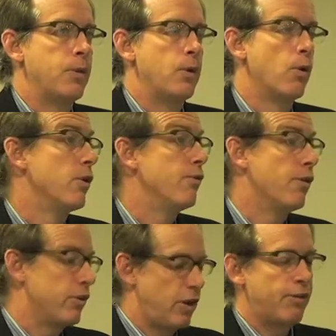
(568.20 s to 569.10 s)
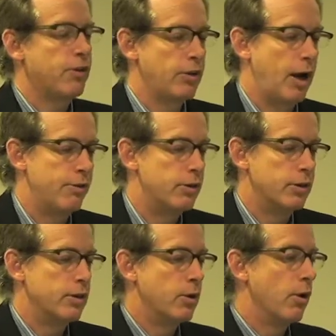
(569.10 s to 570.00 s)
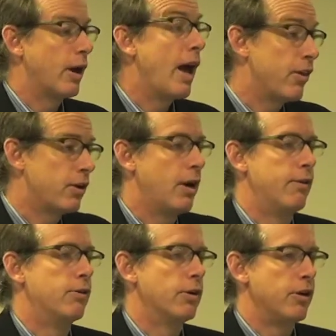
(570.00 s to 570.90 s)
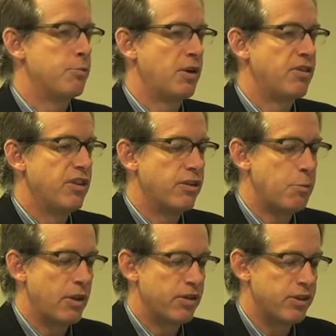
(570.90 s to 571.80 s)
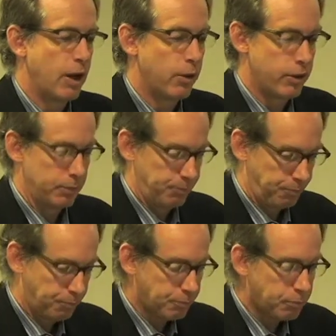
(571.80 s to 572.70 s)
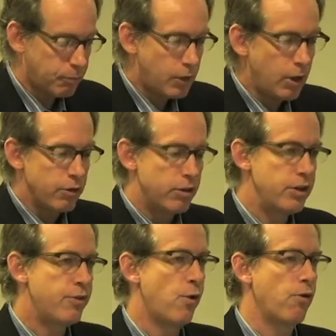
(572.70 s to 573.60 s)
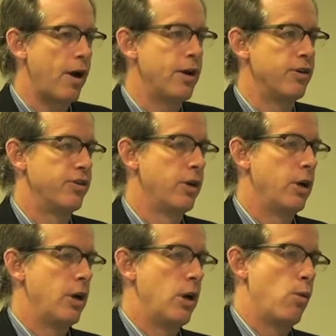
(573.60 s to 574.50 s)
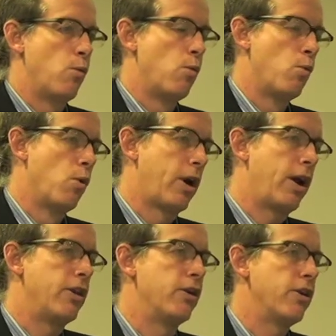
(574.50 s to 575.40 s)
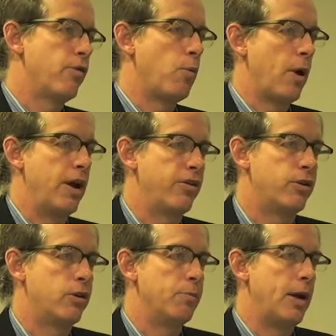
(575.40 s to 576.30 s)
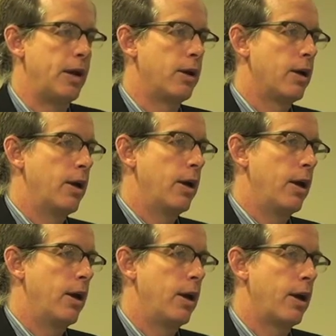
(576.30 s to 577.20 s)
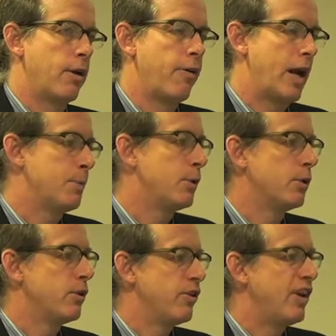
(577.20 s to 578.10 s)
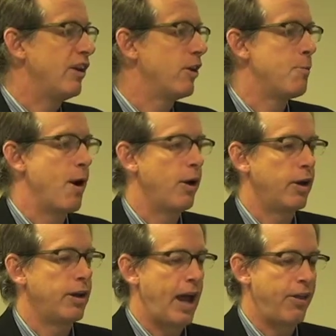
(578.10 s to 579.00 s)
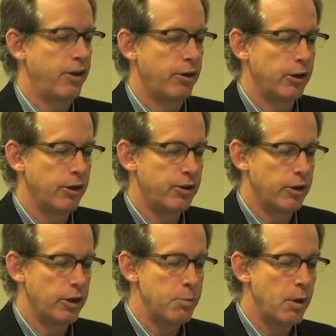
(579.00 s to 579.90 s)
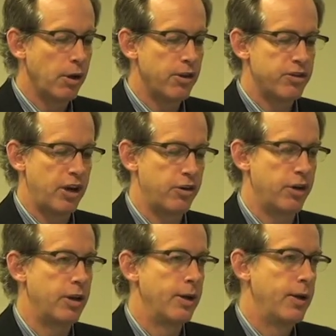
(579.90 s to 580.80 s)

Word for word: northern philosophical novel or a Catholic novel as much as it is about the South. So these four writers, working in their different ways to make uh, credible, distinctly American Catholic literature in the middle of the century,